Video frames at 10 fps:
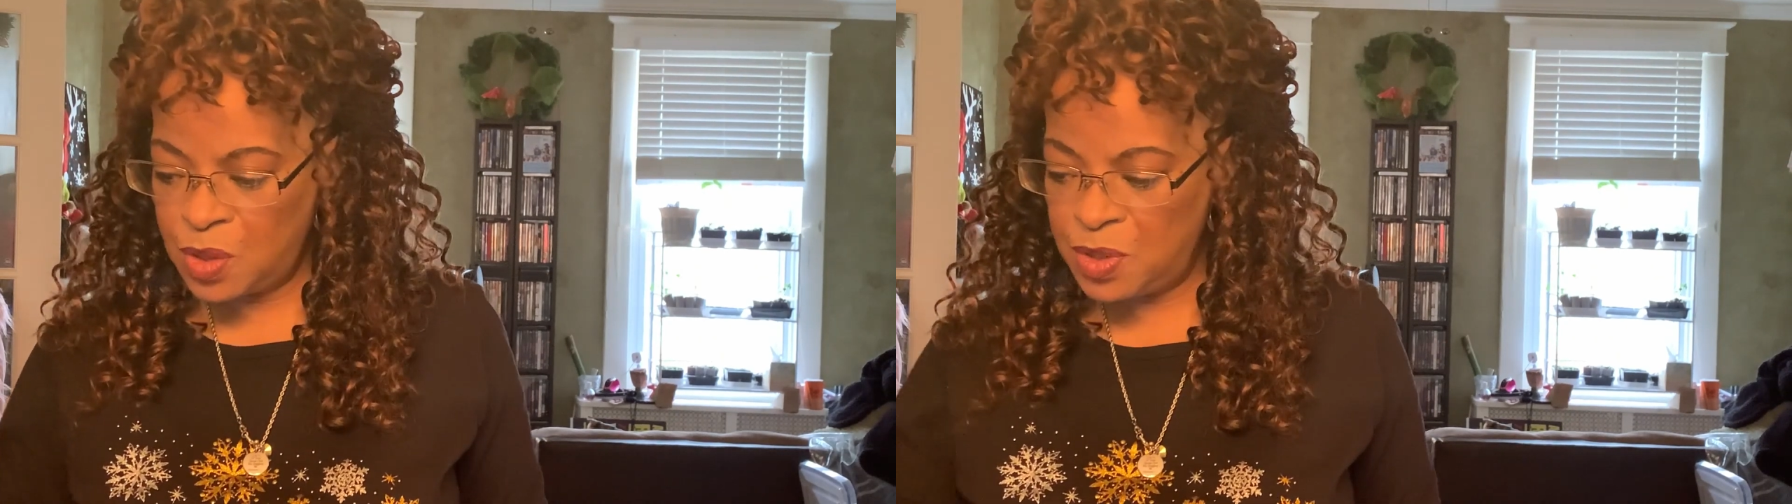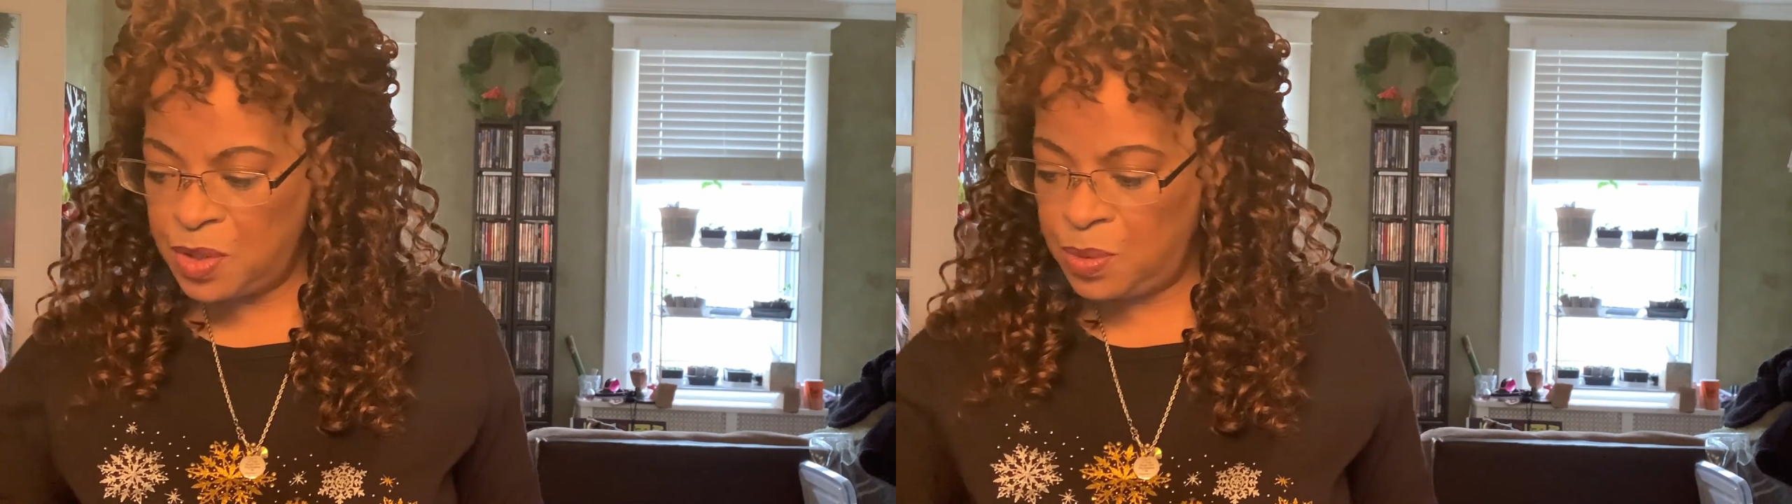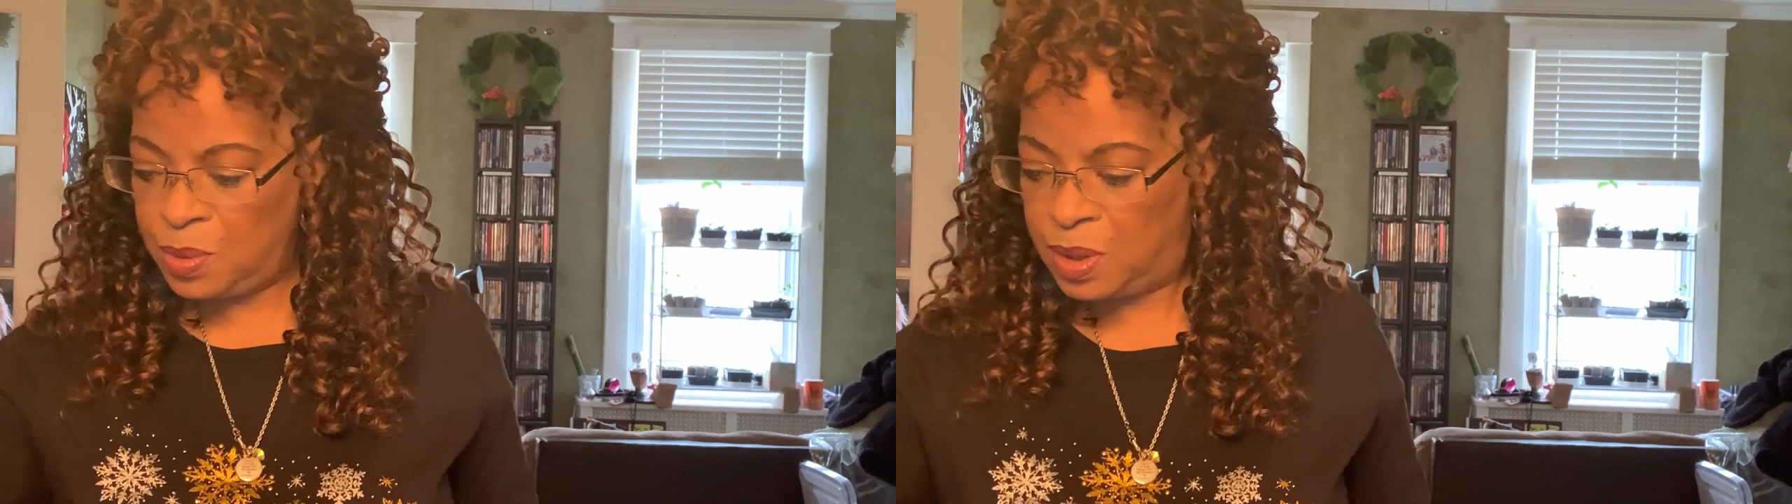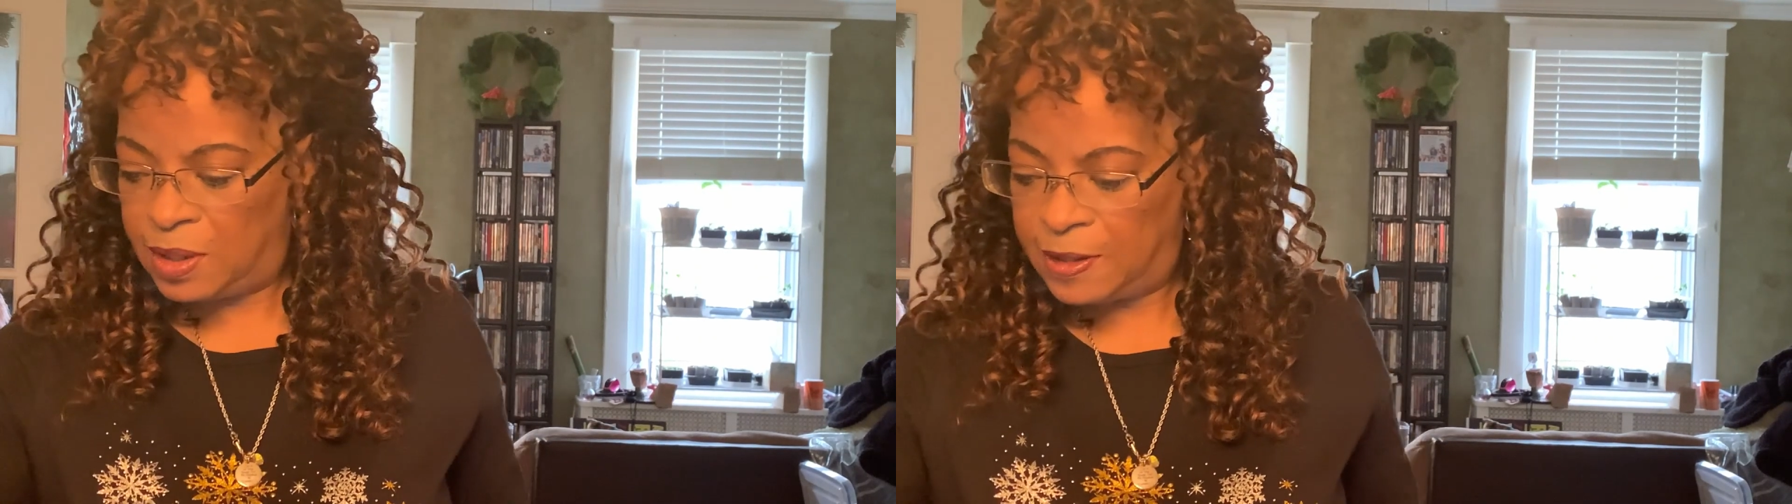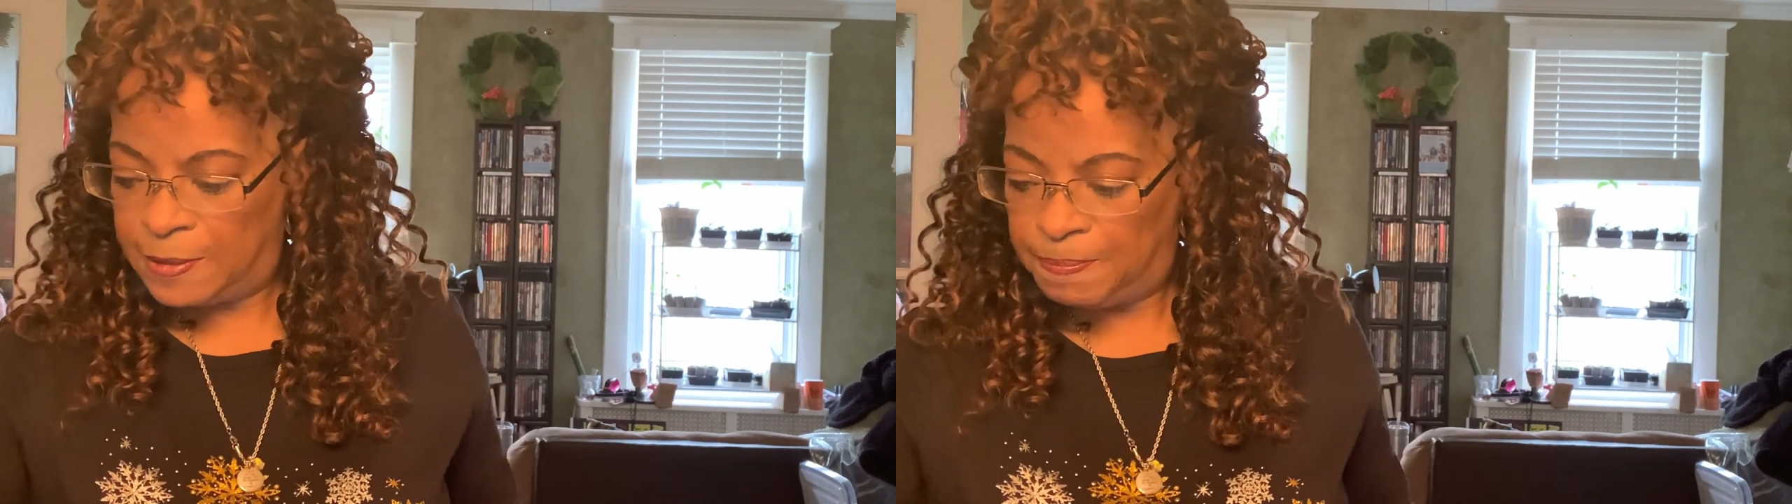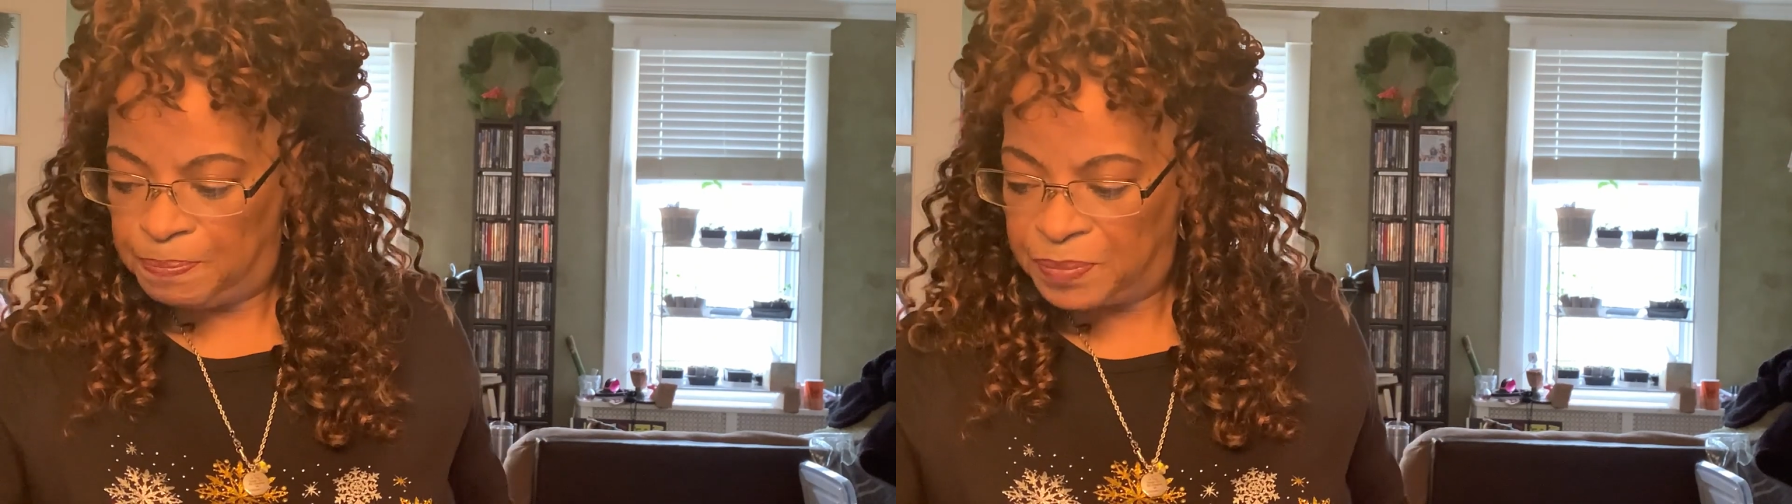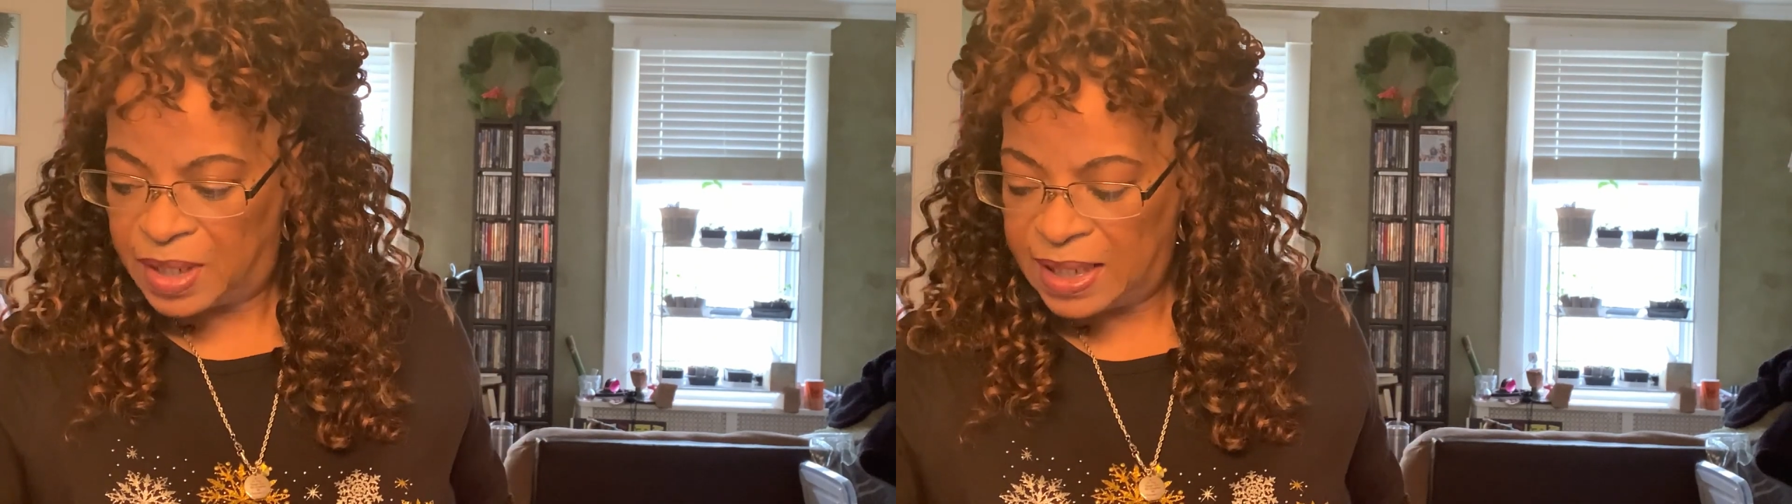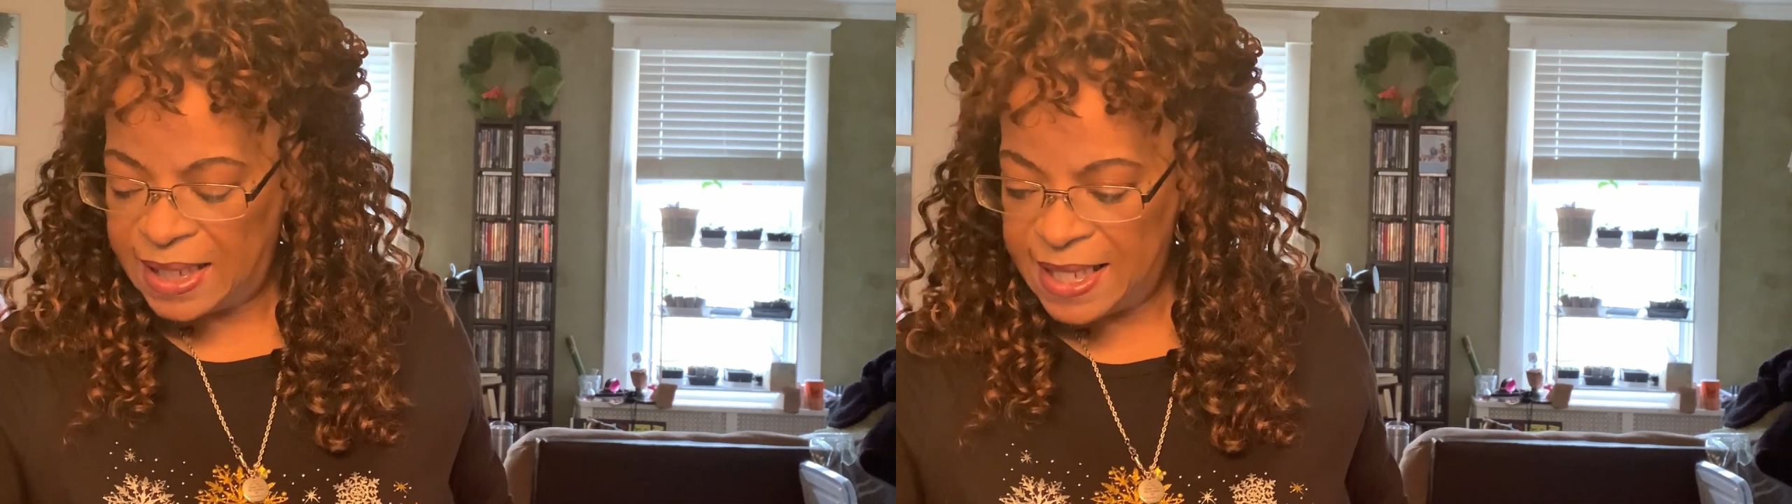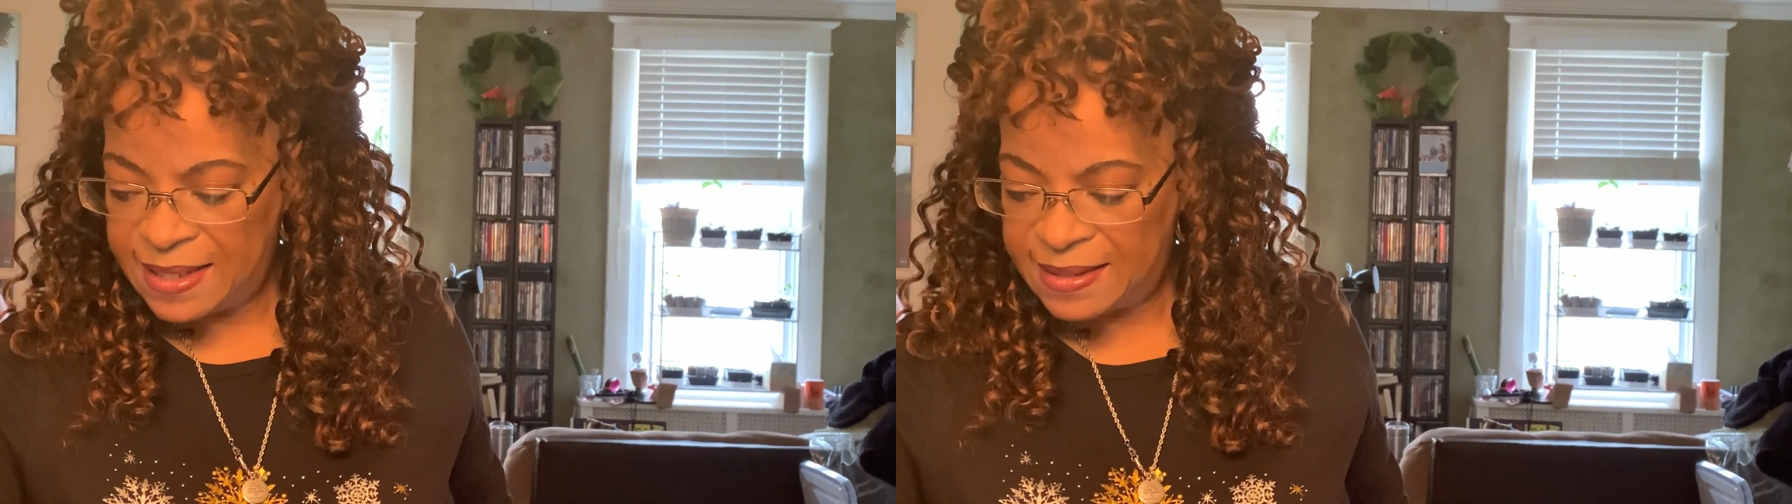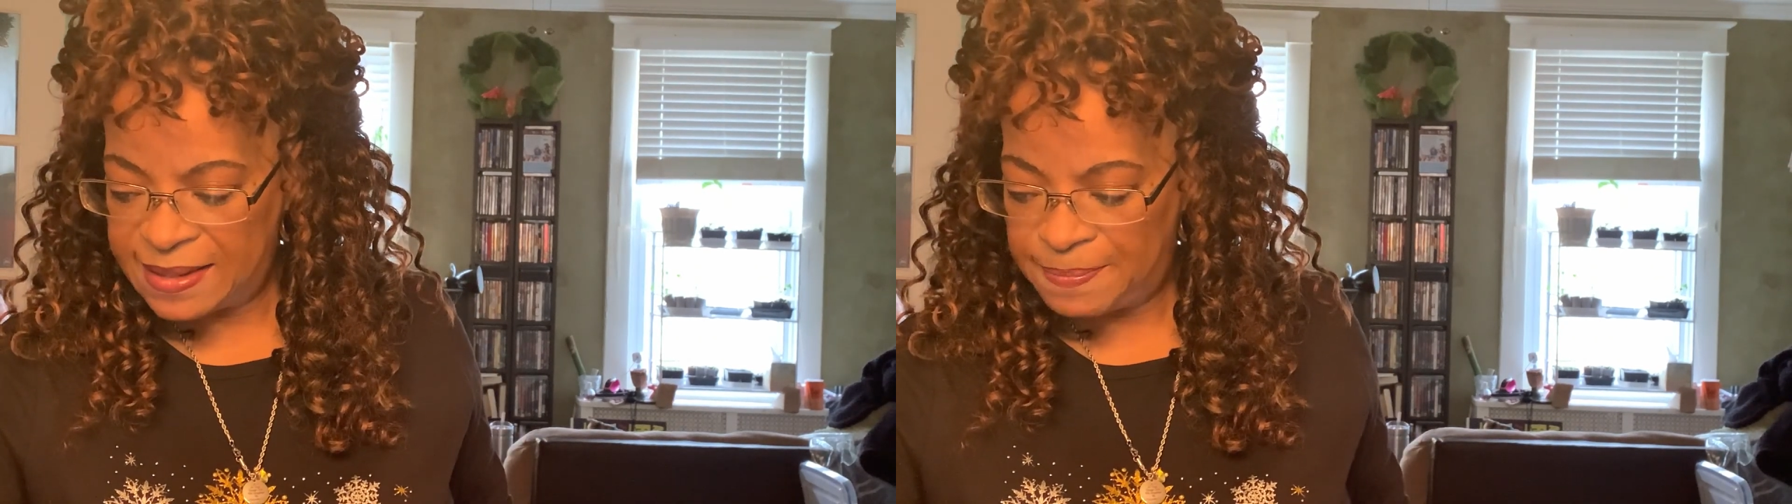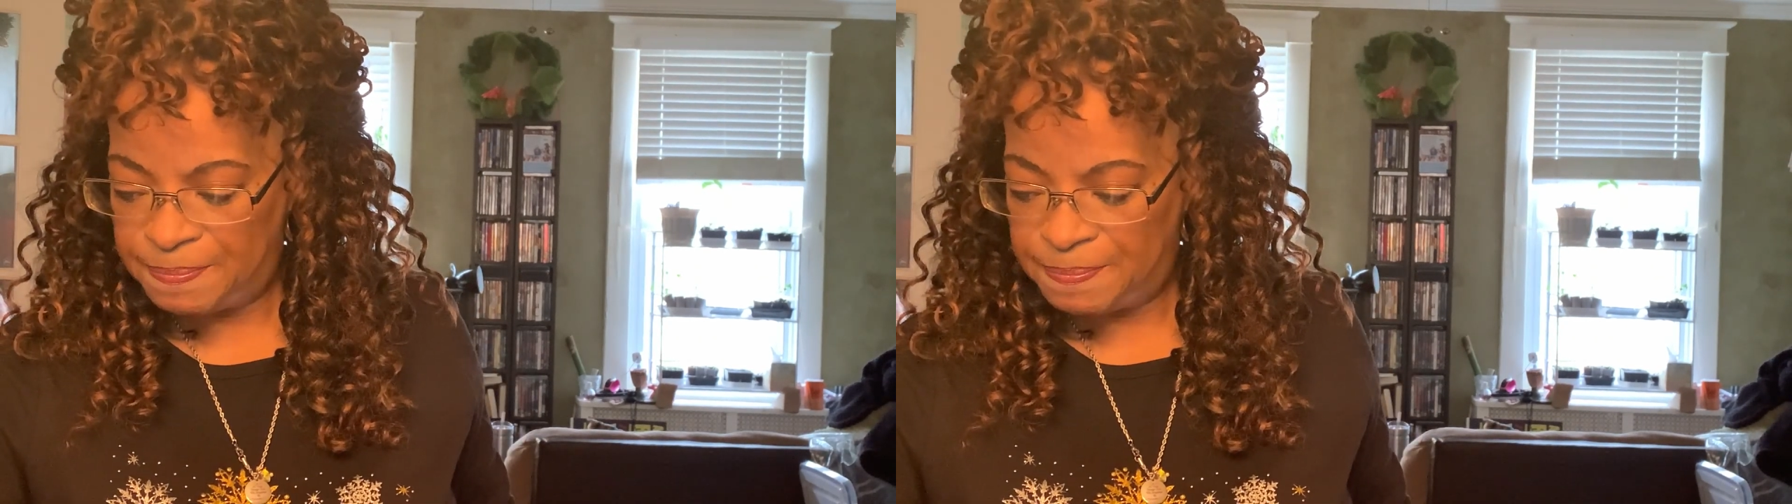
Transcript: you leeks.